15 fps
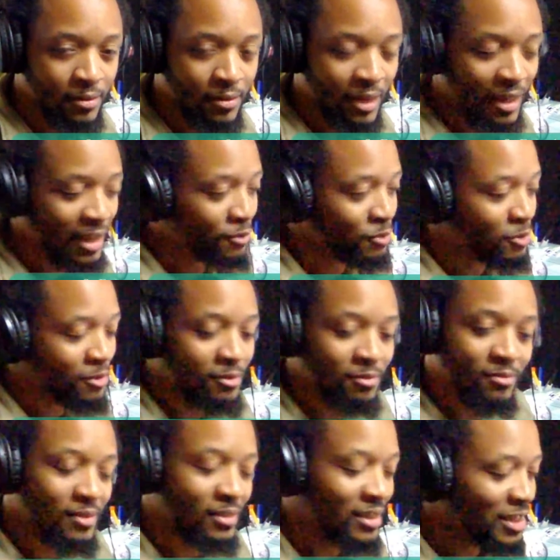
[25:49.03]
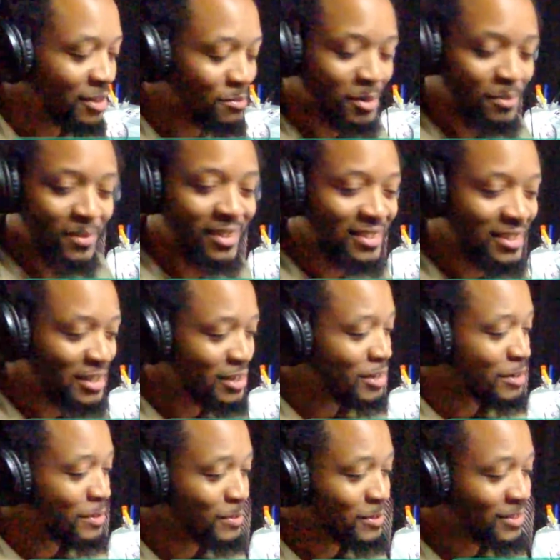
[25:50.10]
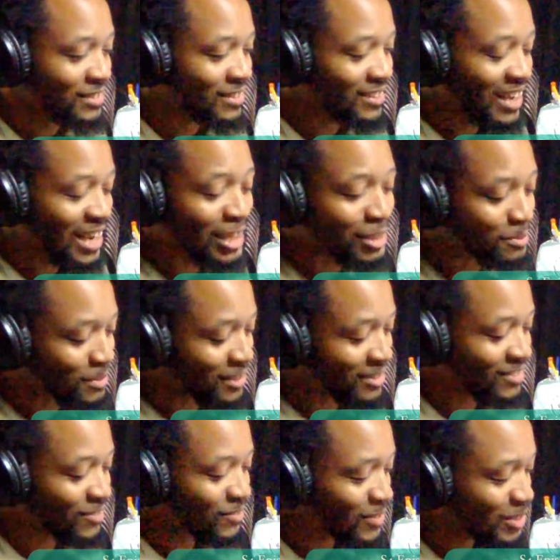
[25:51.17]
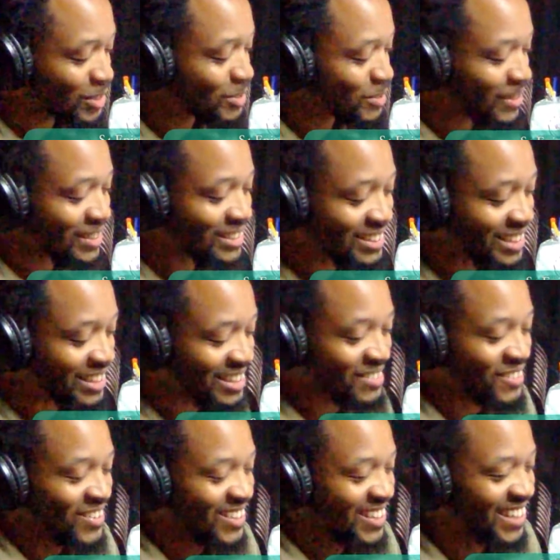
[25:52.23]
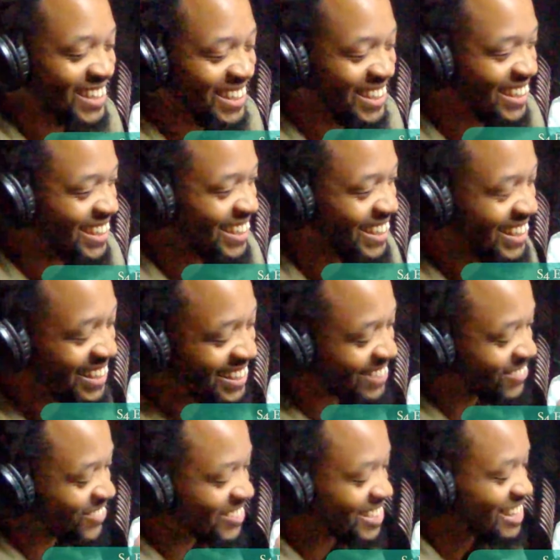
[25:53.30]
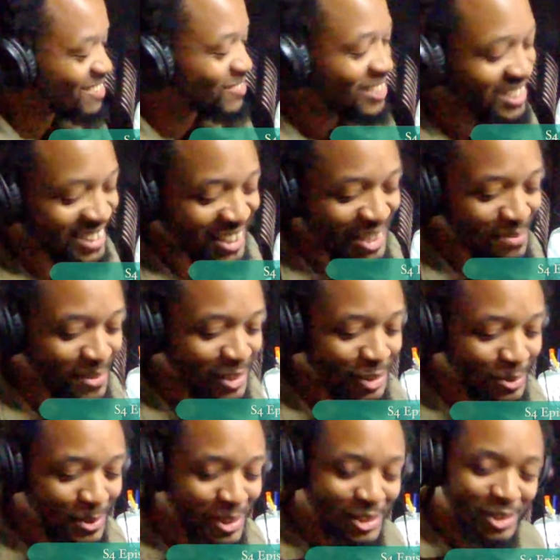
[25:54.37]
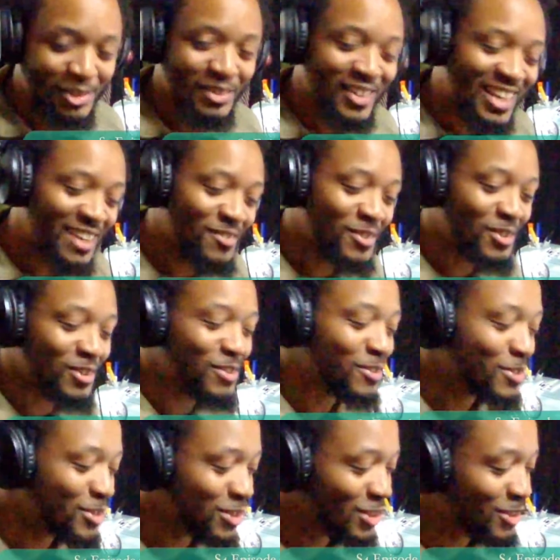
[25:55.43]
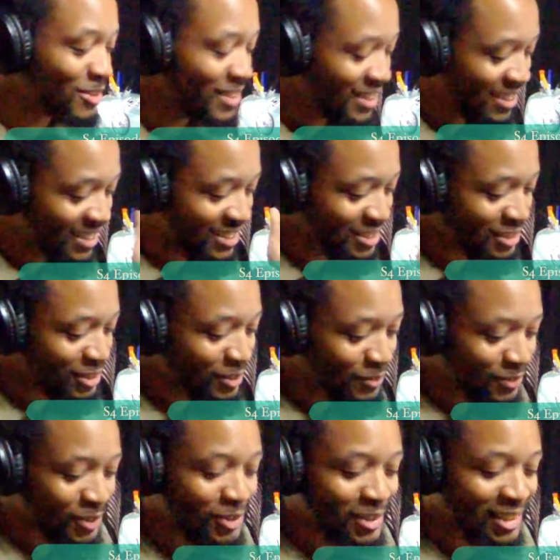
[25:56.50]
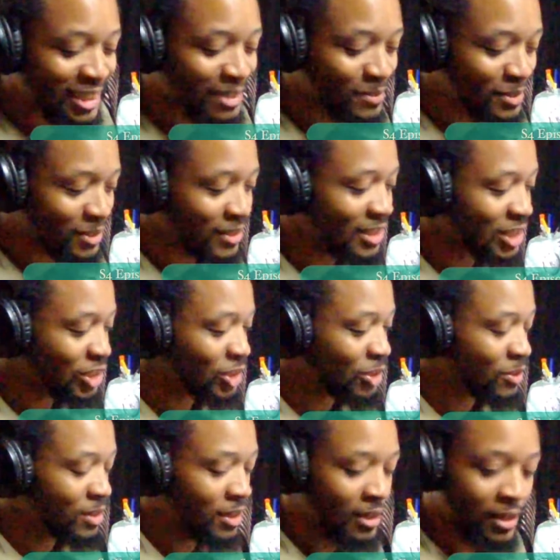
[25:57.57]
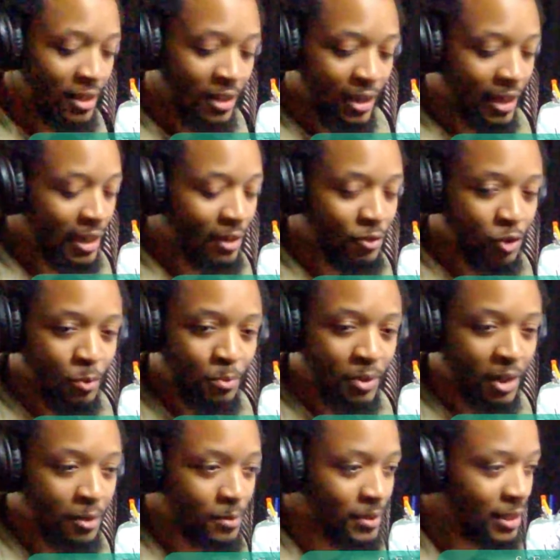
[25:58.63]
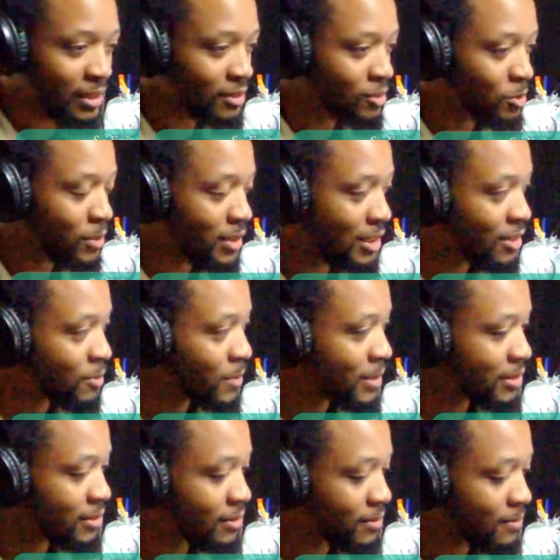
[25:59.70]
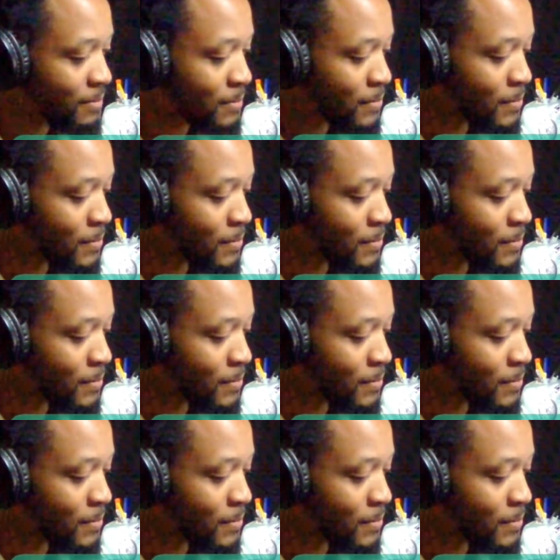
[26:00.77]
I have hit me in my DMs, ask me what do I stand if if you haven't seen my tweets or you haven't heard the show and this is the first time you're hearing the show, I have no problems answering that question.